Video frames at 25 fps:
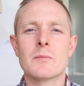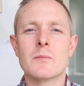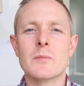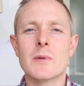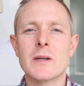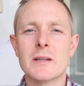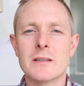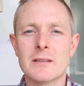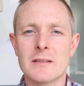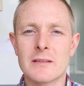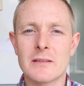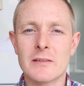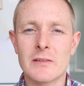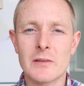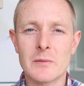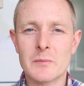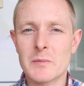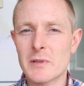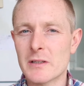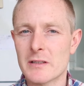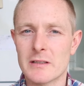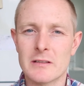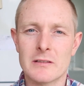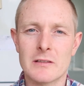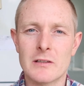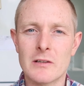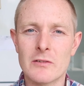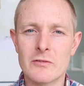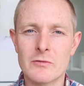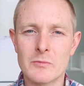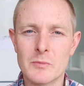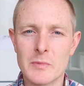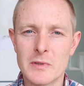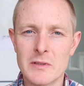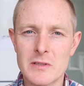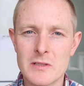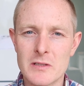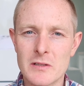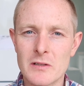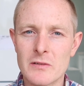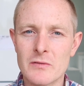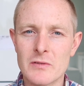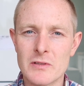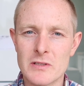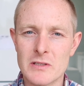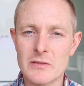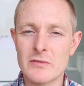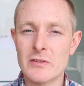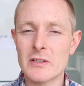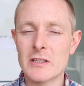making some kind of government
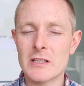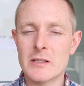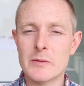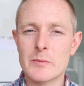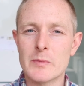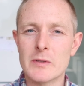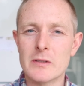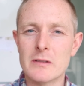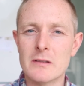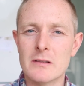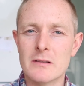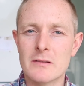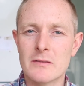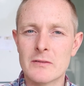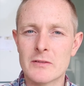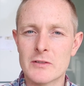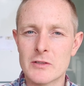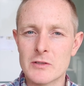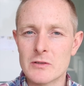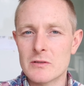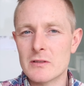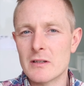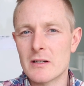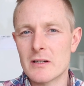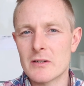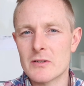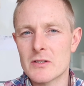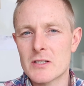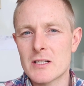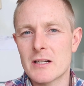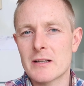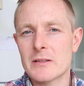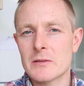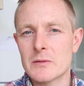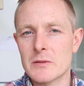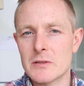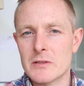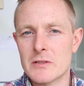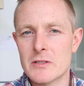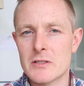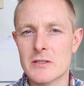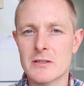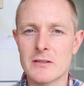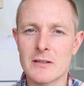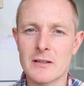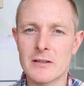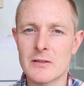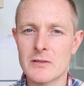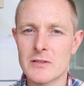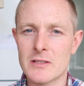service available through the Irish language
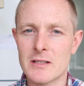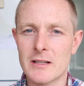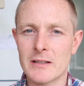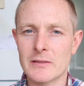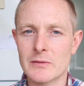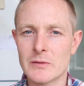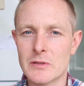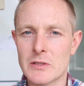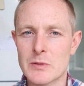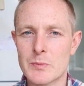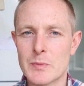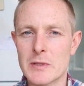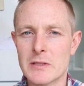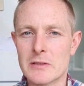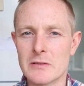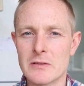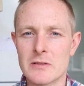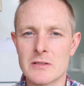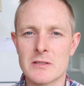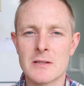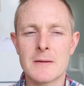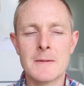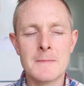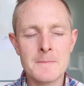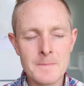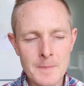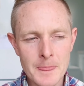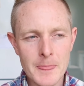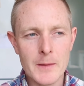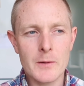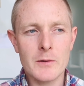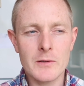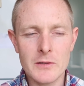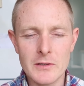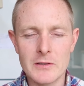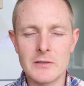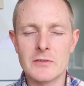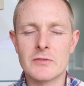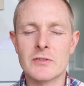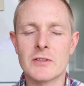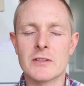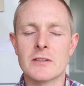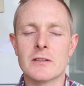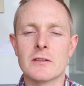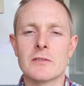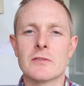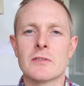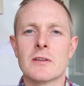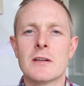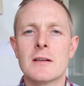to Irish language speakers. Okay, fair
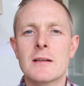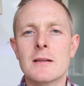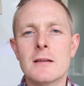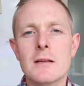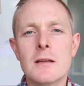enough.